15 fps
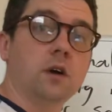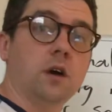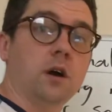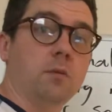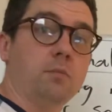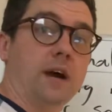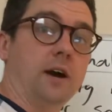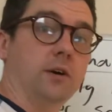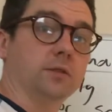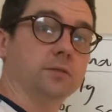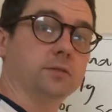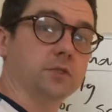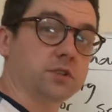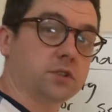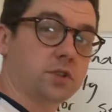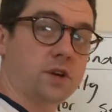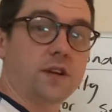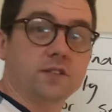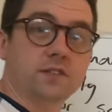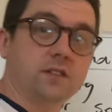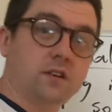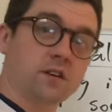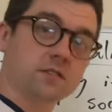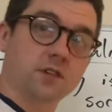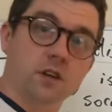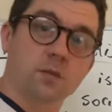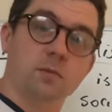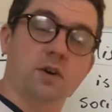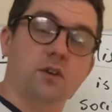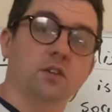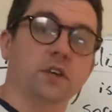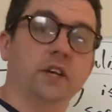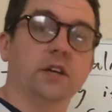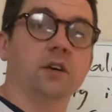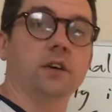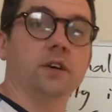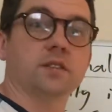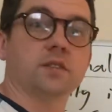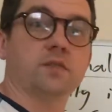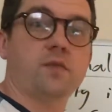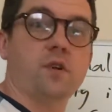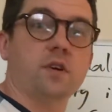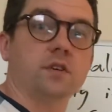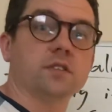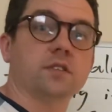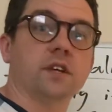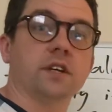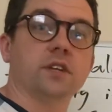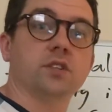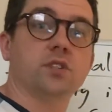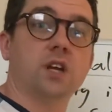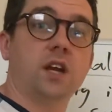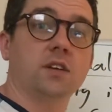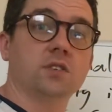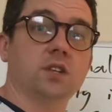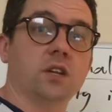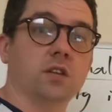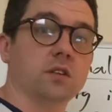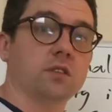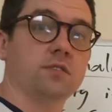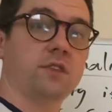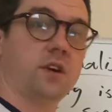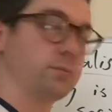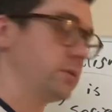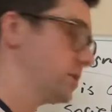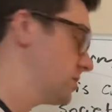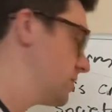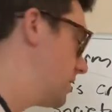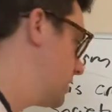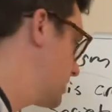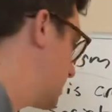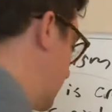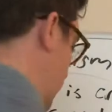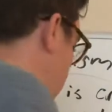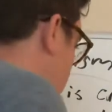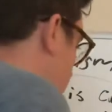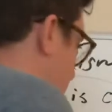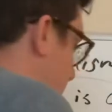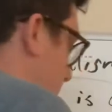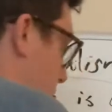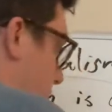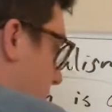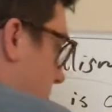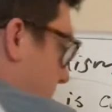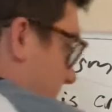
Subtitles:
about the trends that I'll talk about later as far as like changing the family structure, because